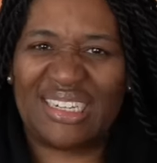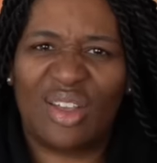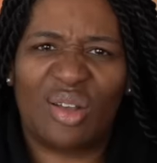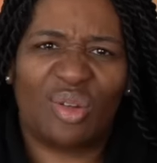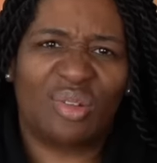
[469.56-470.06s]

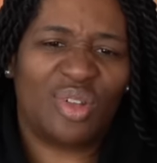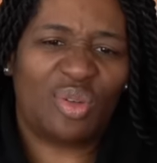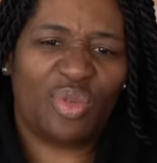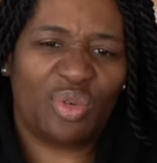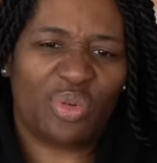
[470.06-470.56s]
Oh,
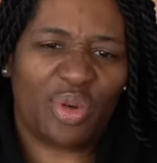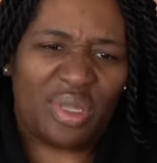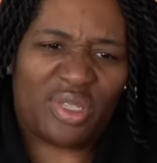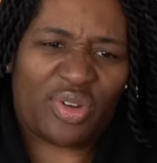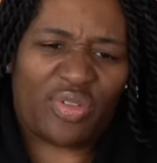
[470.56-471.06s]
don't ruin
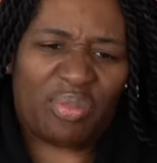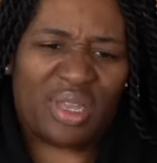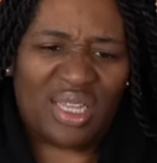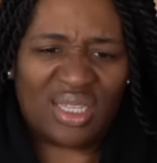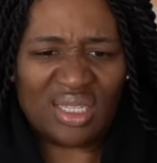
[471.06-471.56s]
pierogies for
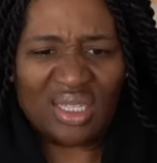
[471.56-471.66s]
everybody.